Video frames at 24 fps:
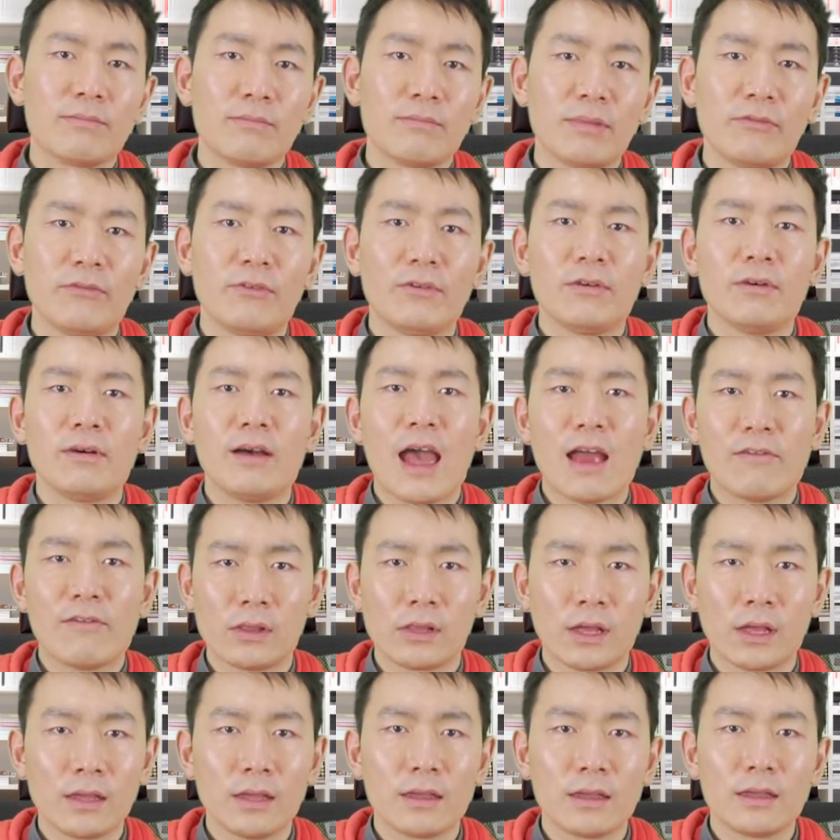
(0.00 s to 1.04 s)
before
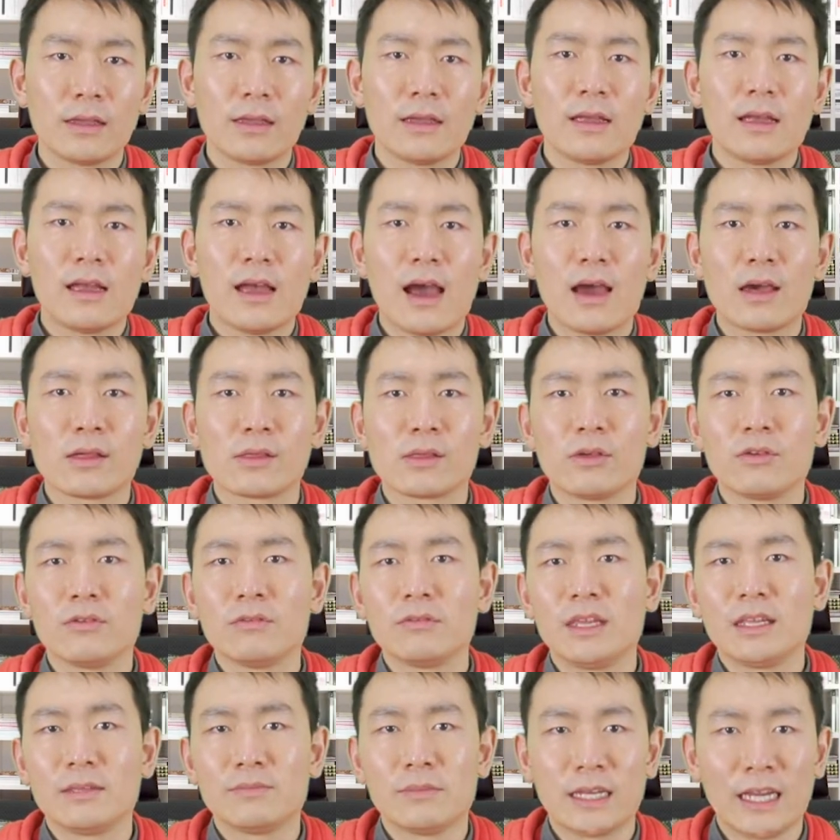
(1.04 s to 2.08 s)
everything, as you
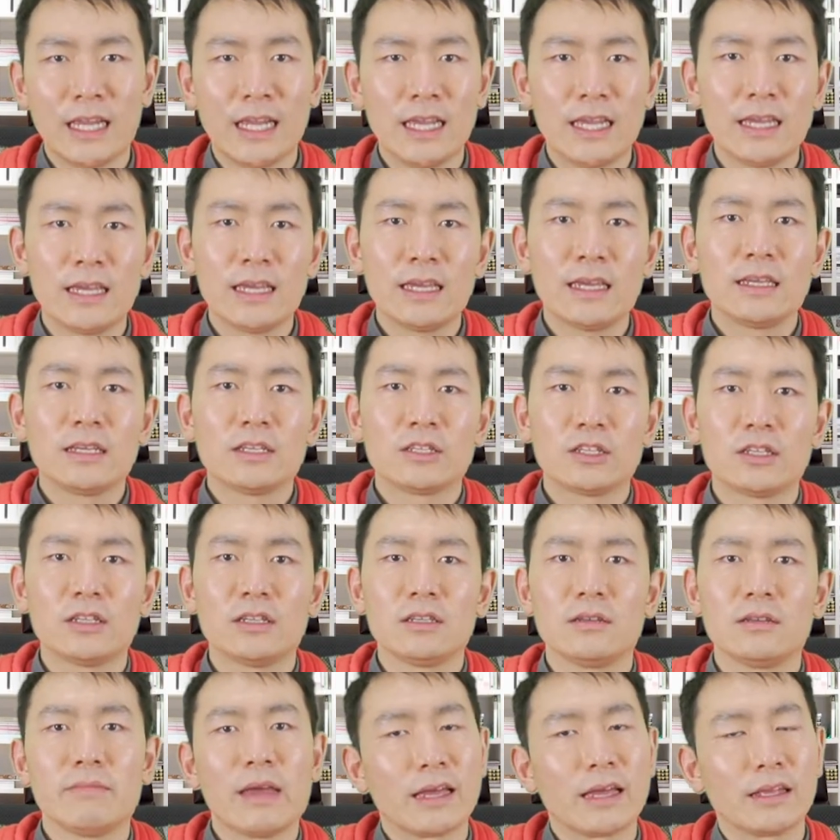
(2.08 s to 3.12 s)
need money
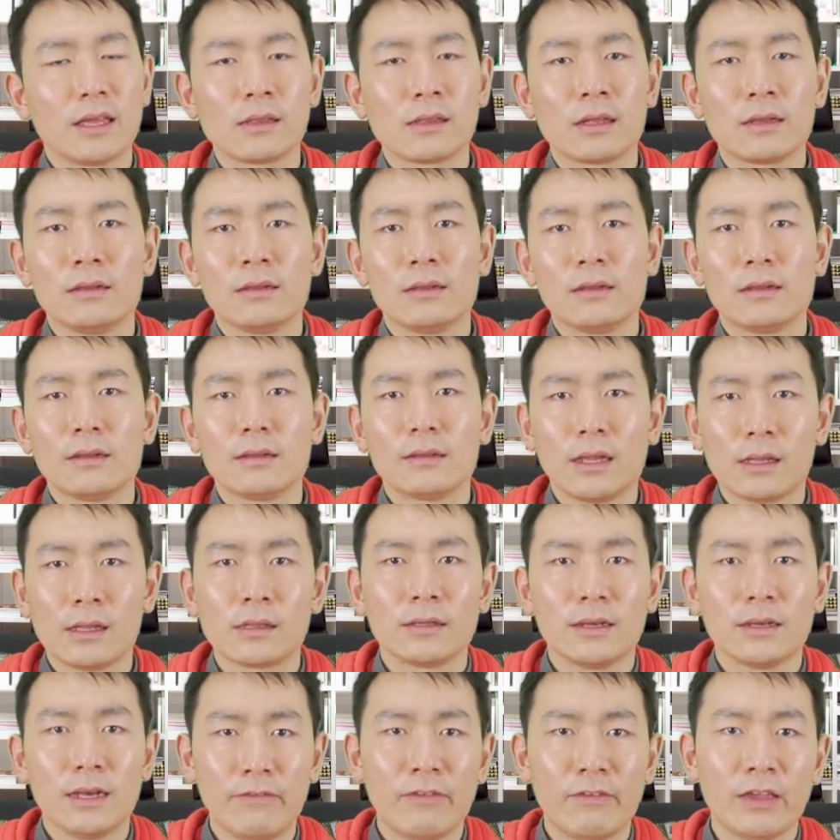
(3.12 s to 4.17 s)
to make a
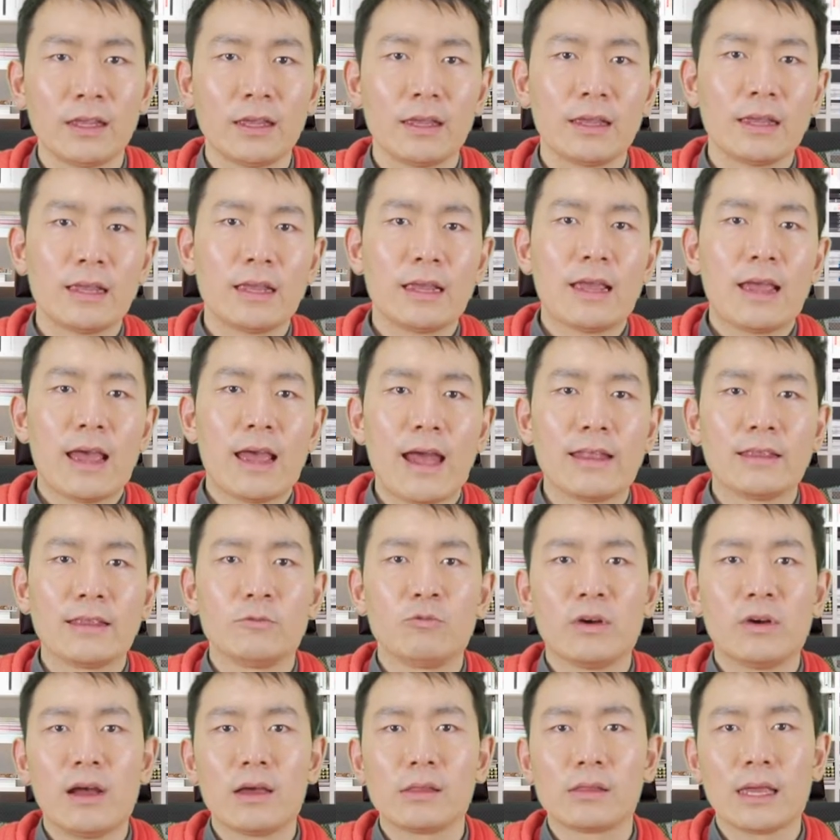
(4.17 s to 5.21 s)
decent living. And
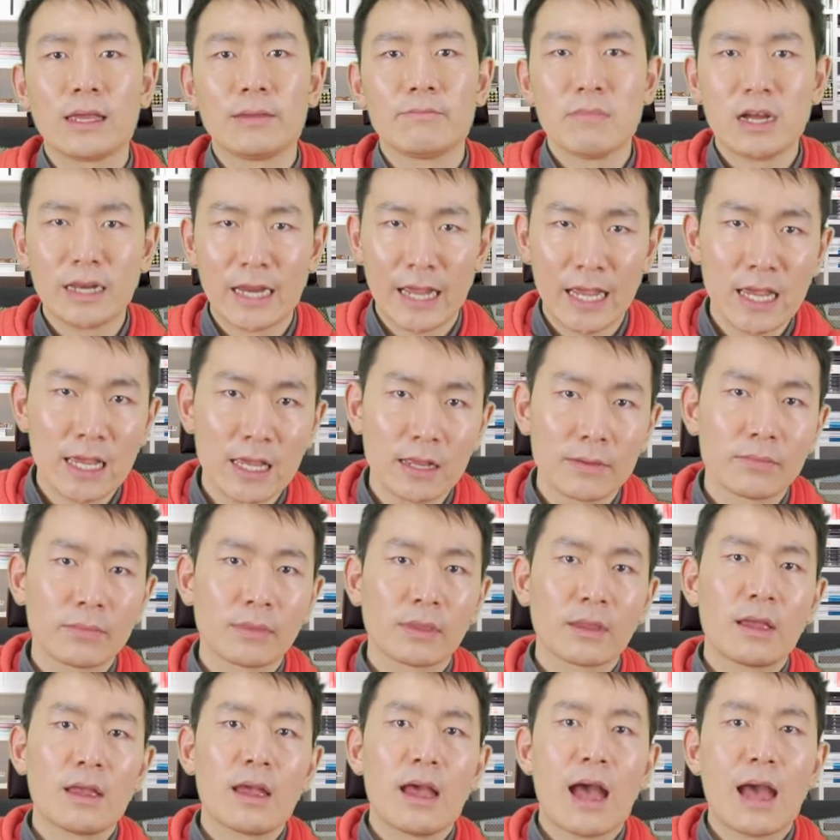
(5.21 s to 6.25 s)
when I say money,
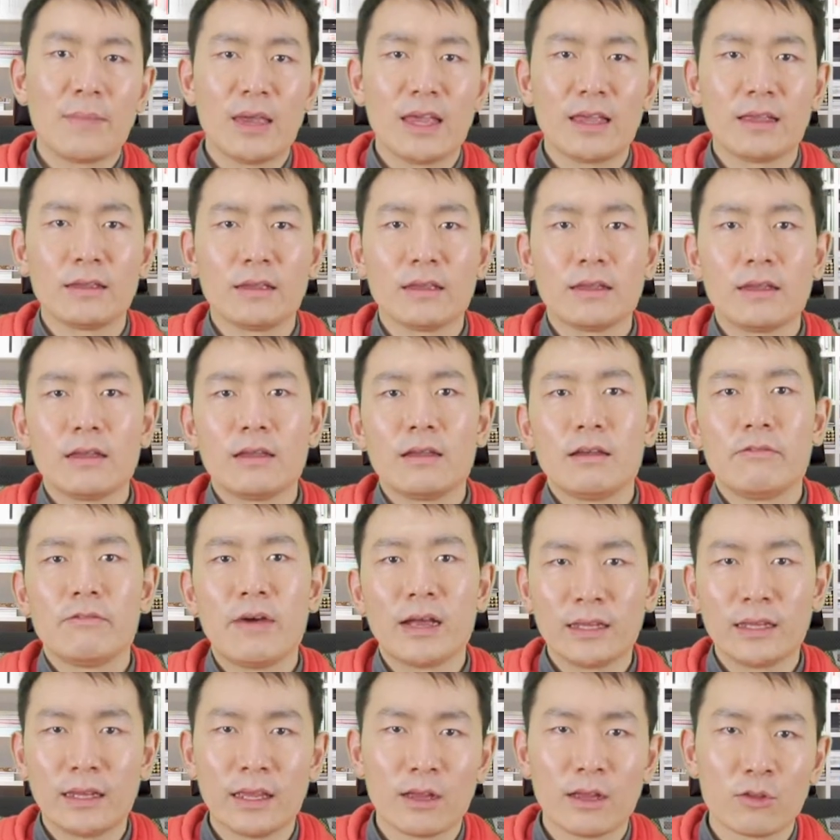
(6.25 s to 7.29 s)
I mean
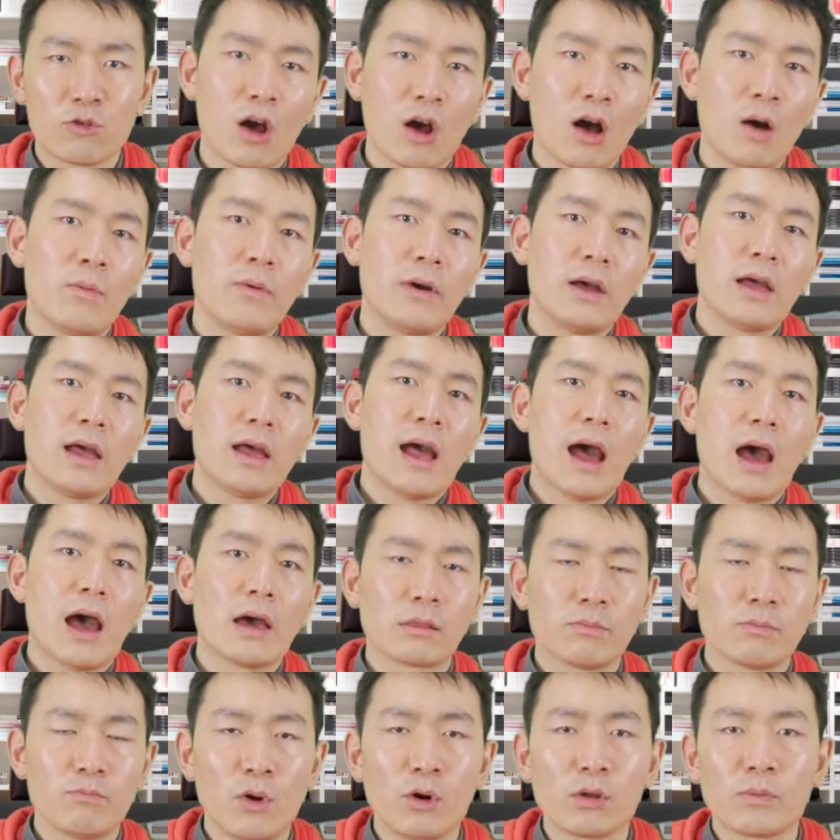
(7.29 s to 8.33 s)
finding a job,
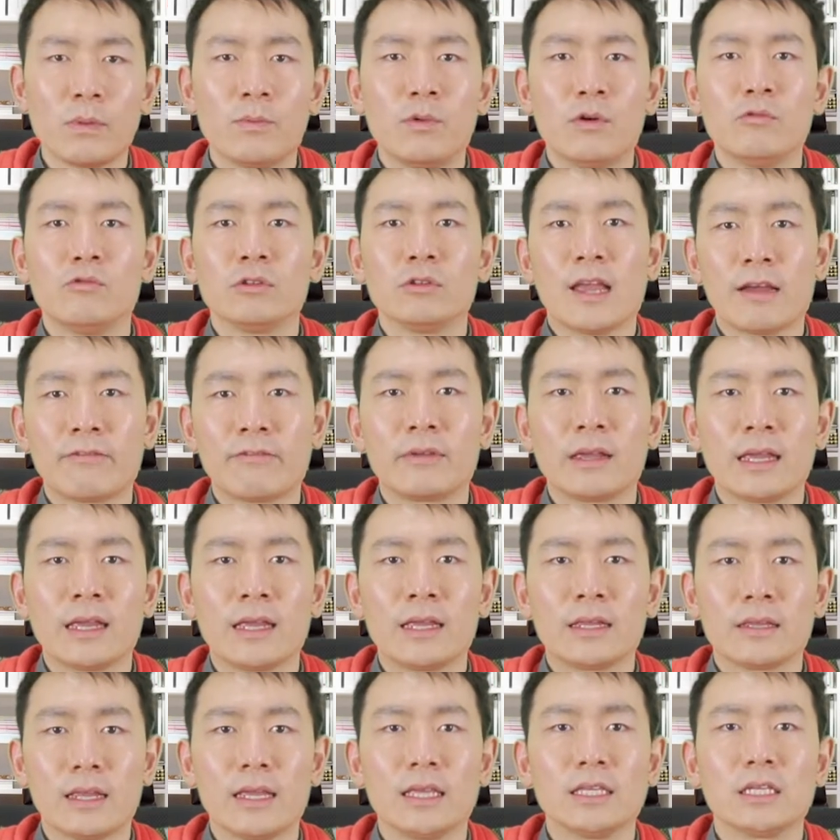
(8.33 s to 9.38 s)
as most people would
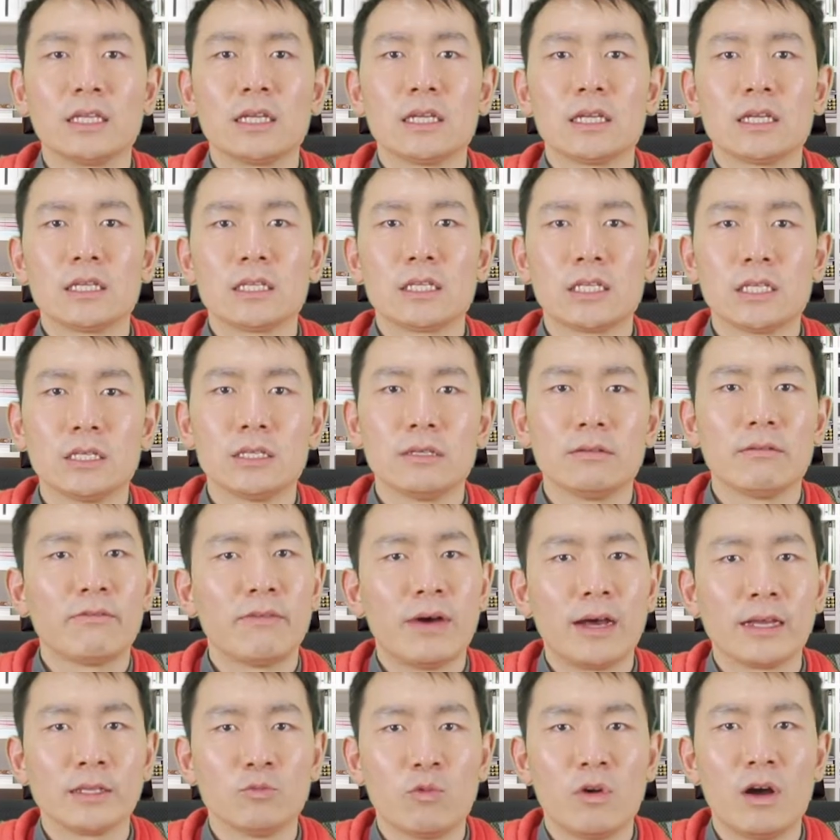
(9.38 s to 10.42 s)
definitely need to
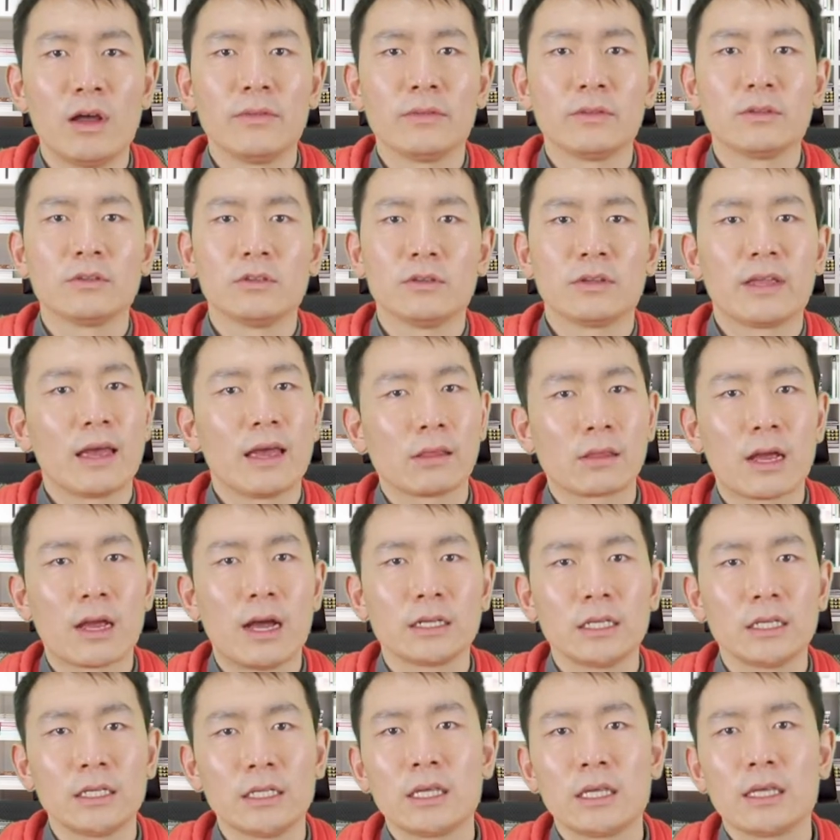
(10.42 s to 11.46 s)
find one to get
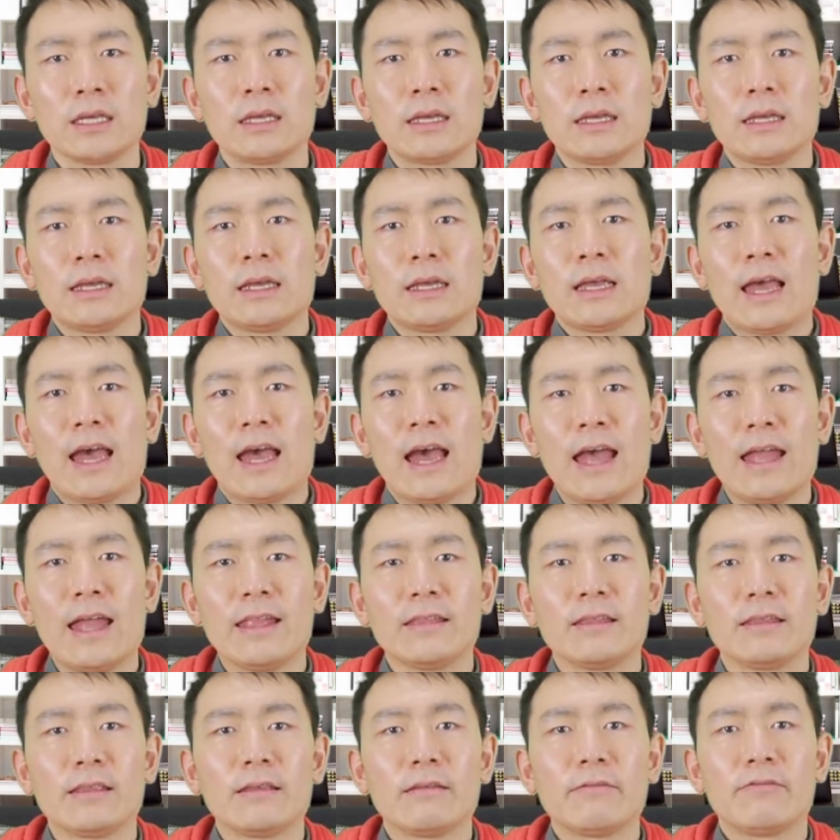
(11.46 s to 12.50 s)
started.
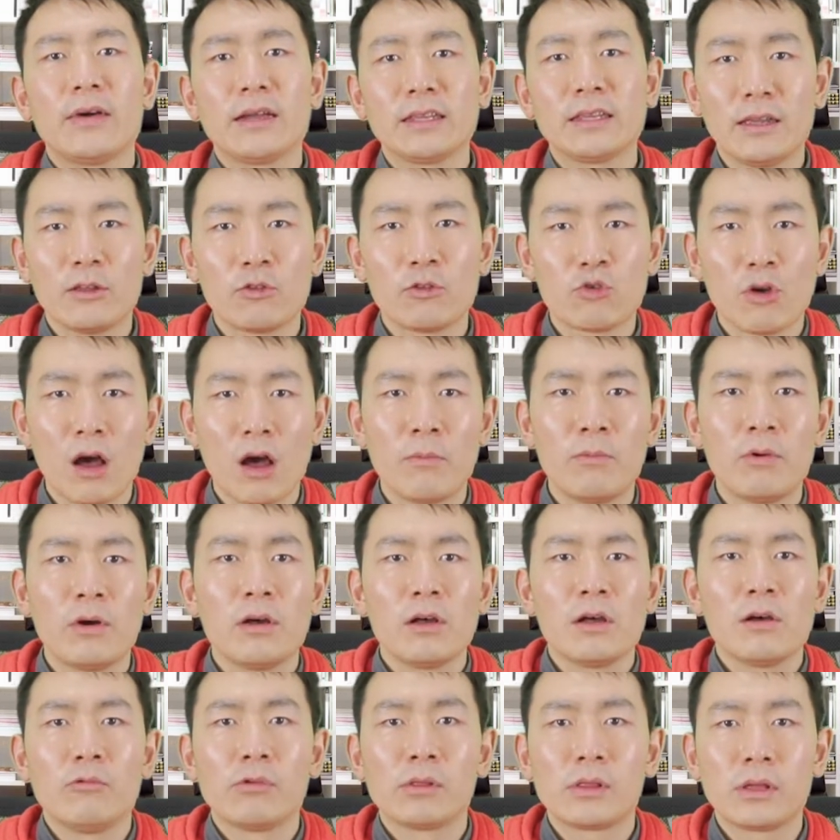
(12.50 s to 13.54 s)
And finding a job
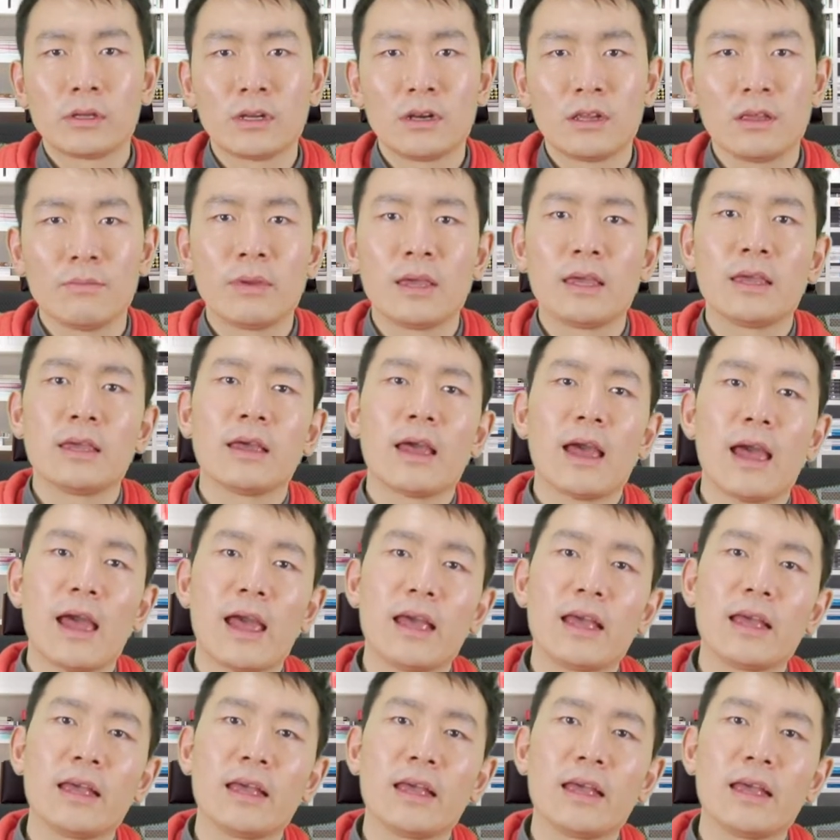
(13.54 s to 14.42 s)
will certainly be